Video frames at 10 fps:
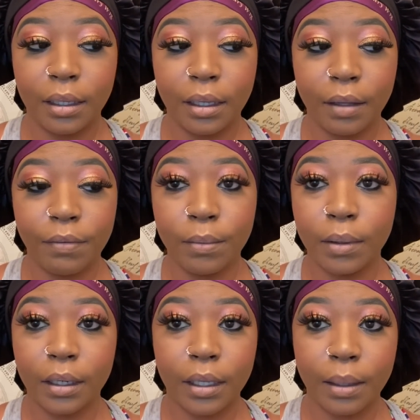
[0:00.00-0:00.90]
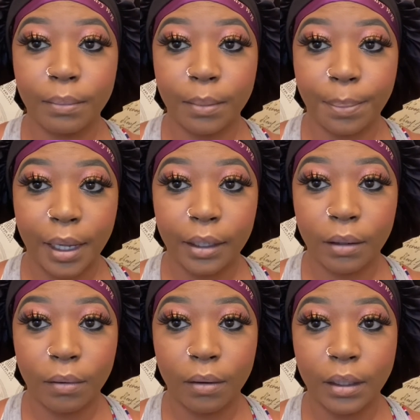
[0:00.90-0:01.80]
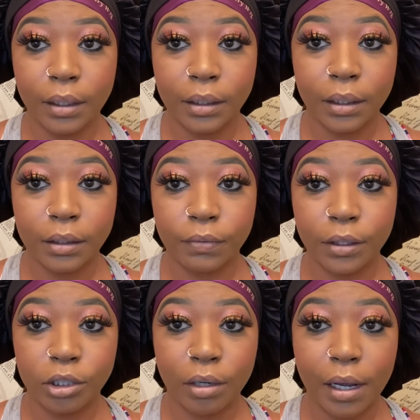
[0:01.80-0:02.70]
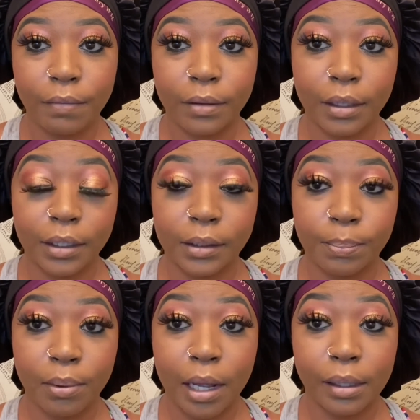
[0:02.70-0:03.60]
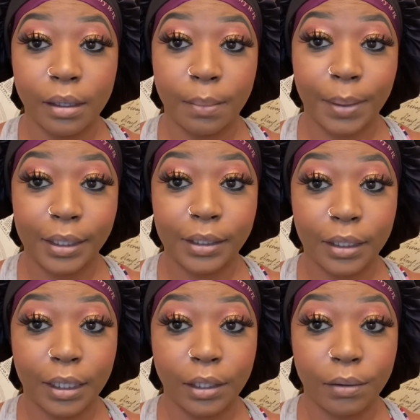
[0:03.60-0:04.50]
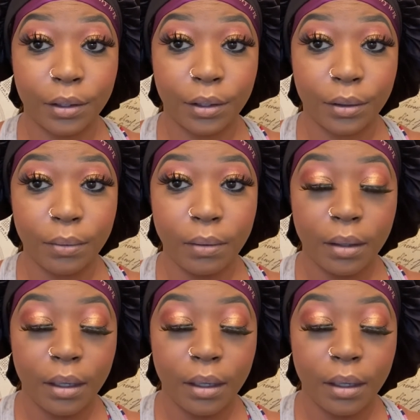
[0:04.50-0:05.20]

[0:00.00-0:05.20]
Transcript: if you want to keep the bonnet on until it's fully dry, that's probably the best thing that you can do.